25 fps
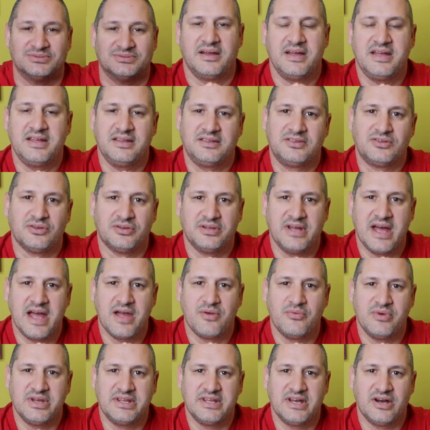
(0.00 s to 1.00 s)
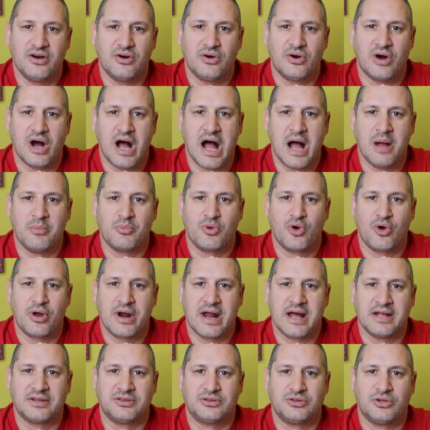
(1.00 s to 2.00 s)
In today's video, I'm
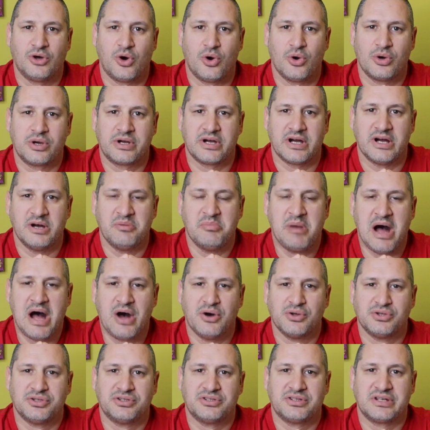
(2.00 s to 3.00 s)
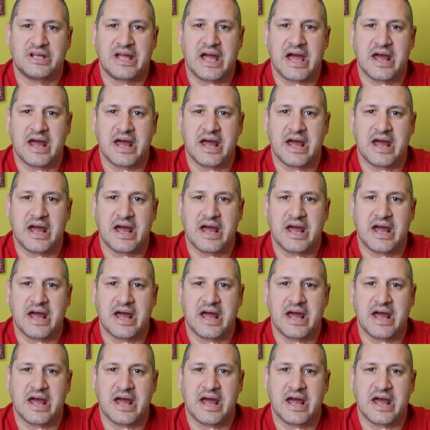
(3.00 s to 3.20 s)
gonna talk about